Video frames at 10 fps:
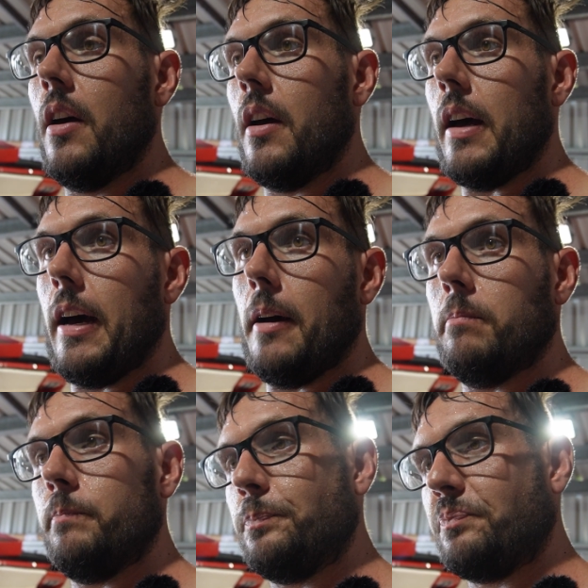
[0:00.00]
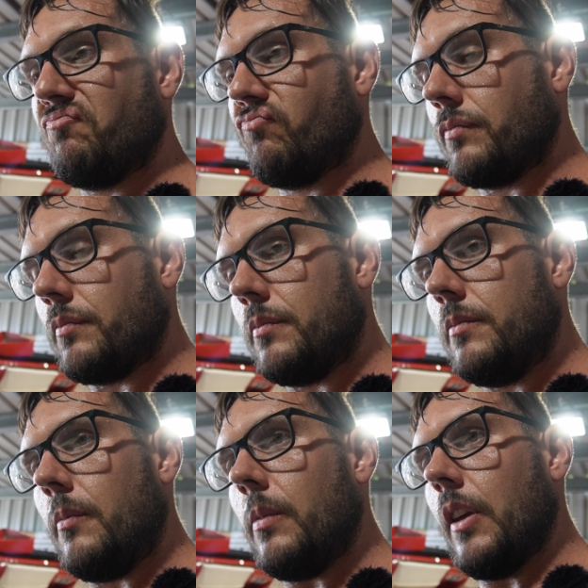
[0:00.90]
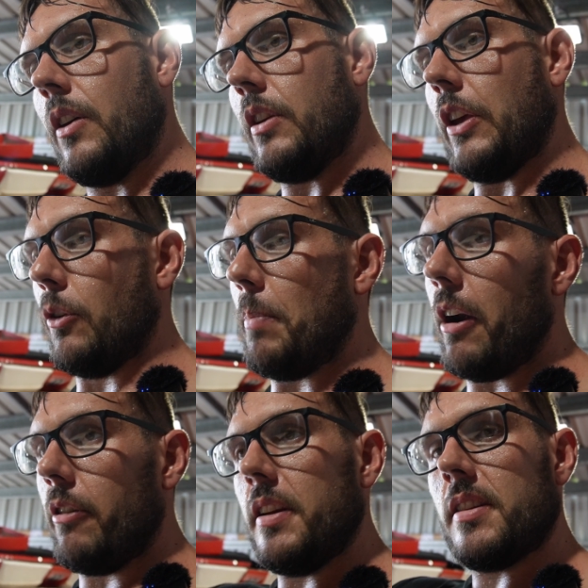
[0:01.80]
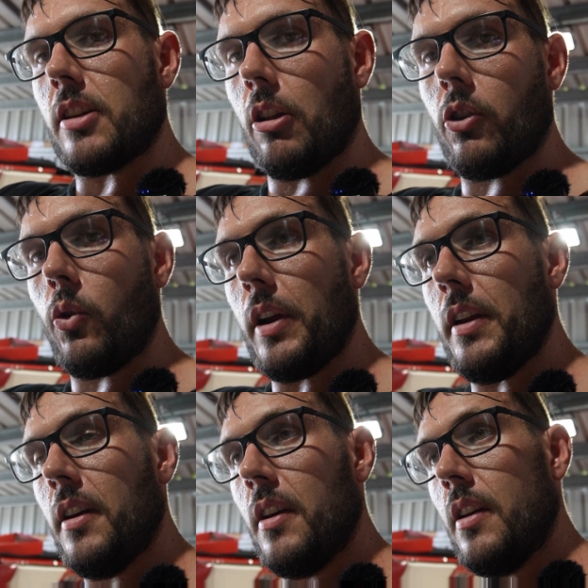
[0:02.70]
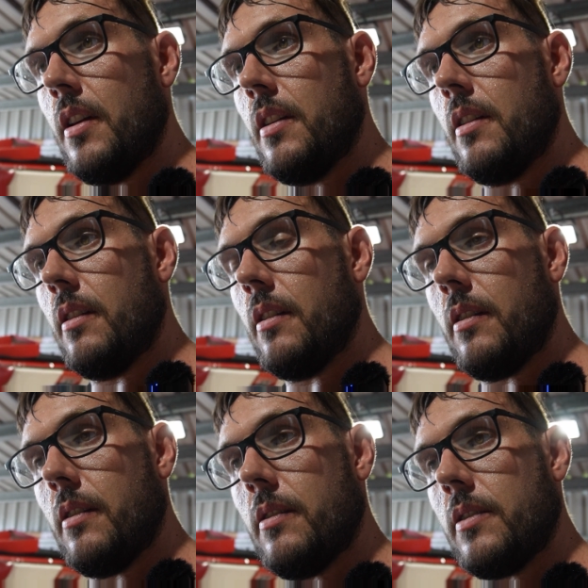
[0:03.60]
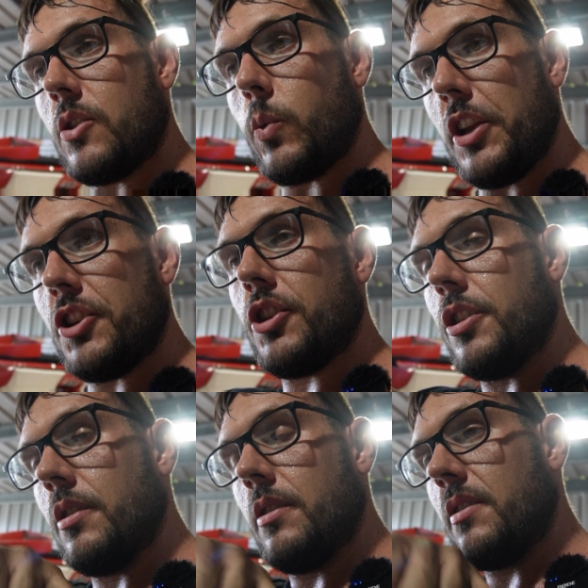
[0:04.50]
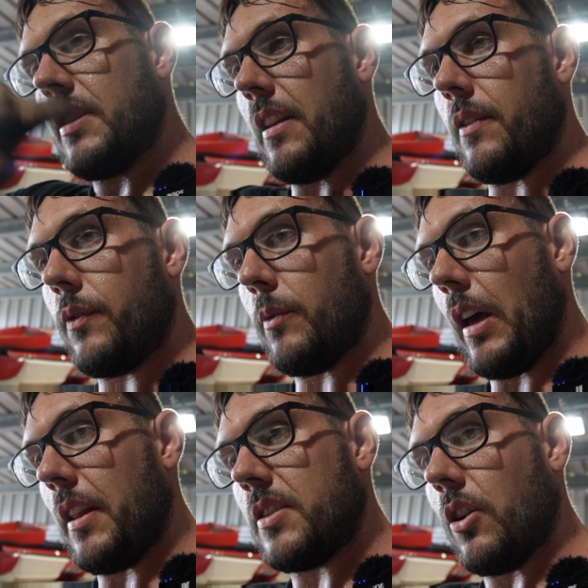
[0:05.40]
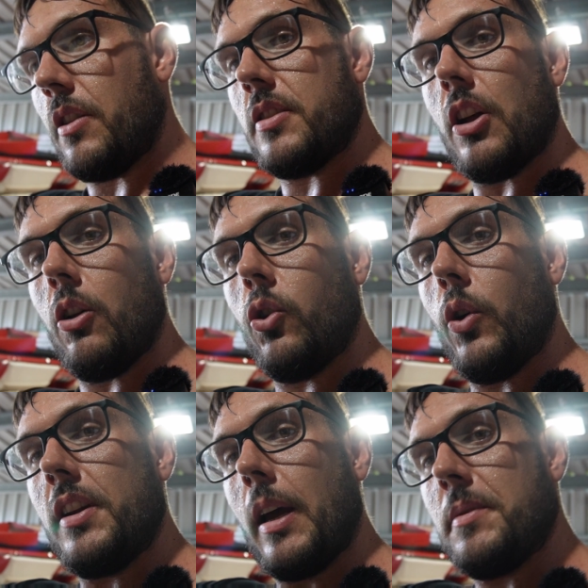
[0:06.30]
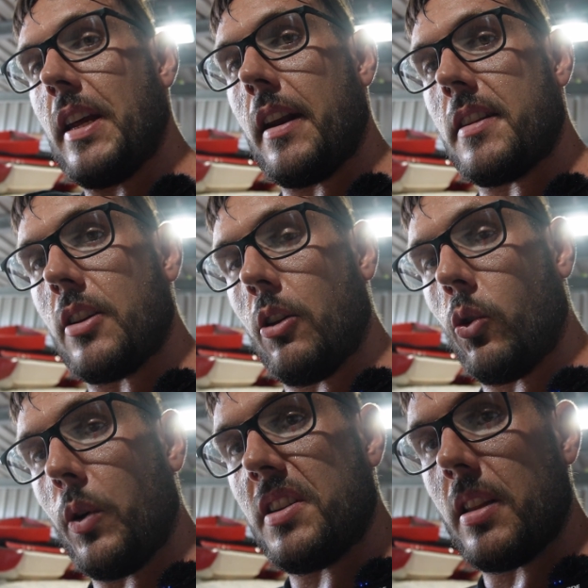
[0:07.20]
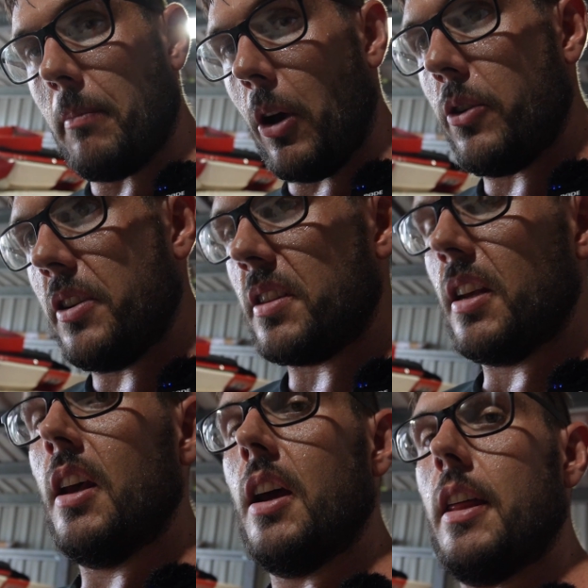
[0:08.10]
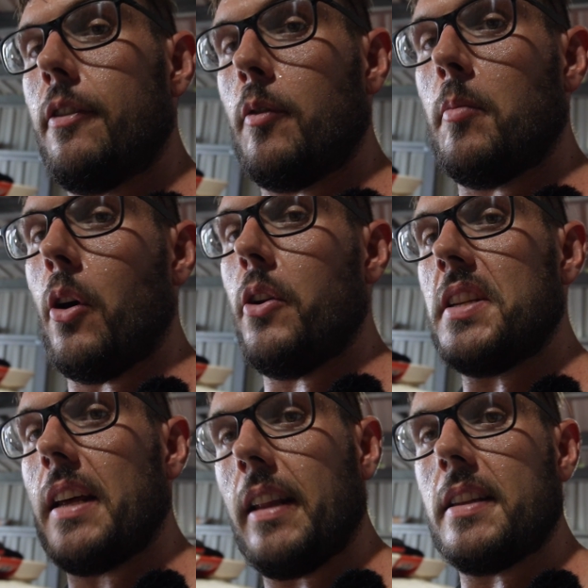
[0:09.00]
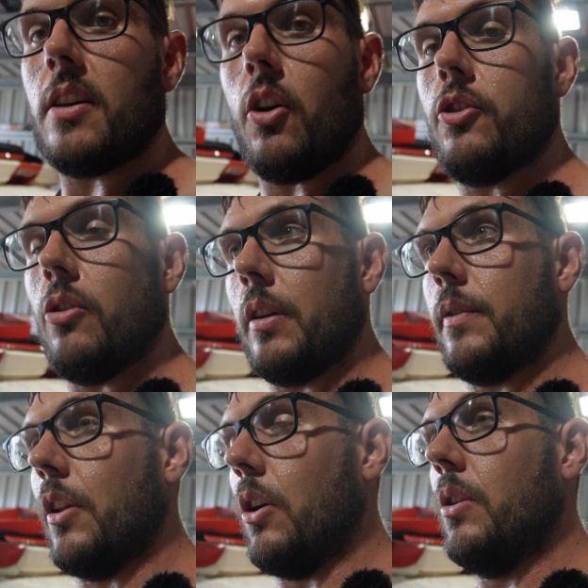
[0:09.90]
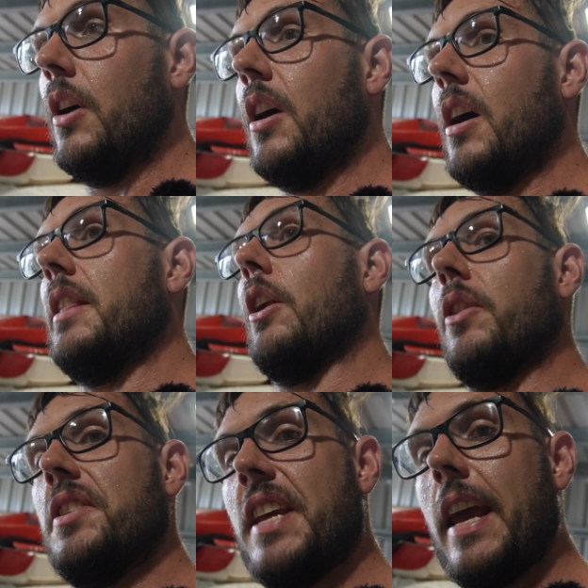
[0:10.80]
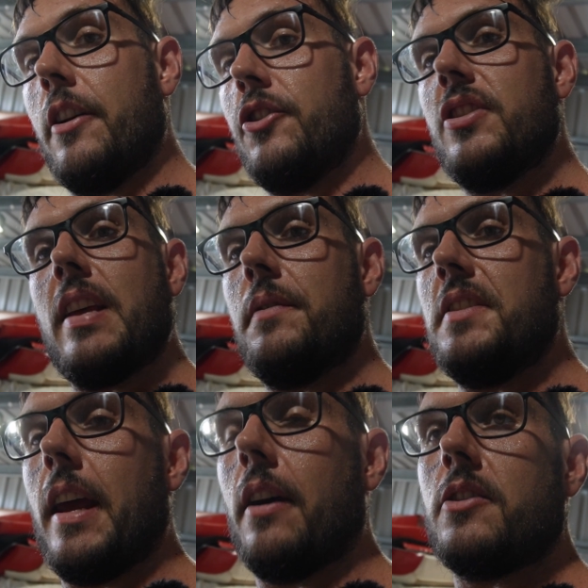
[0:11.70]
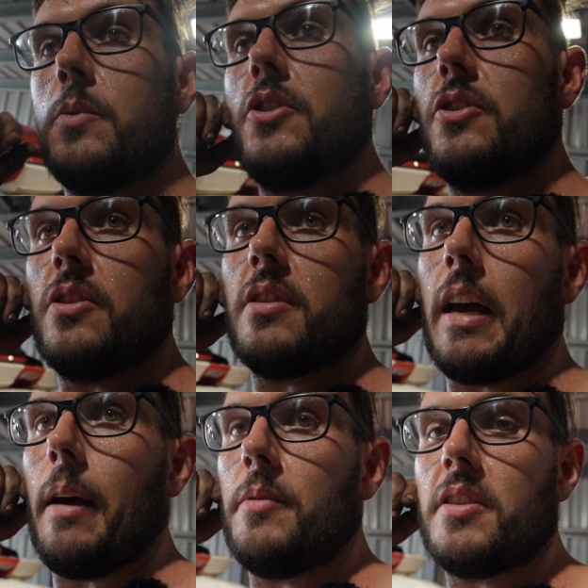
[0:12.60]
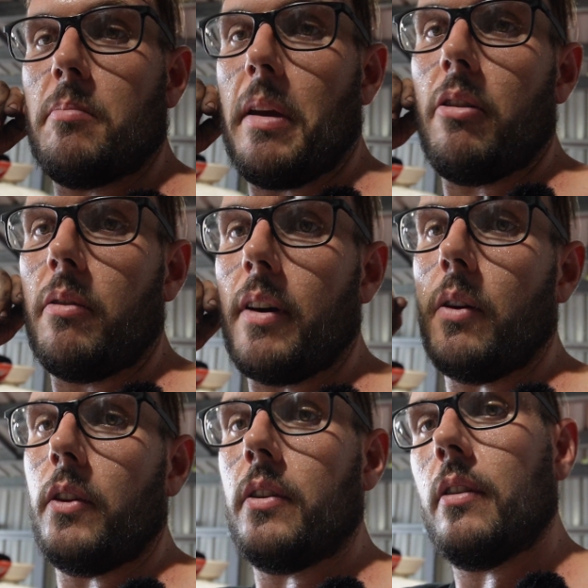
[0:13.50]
so battery, solenoid, switch, then from the other side of the solenoid comes out of the solenoid to the motors, and then from the motors that lets the hydraulic flow. And then on the down, you just have downs, which is just a metering valve that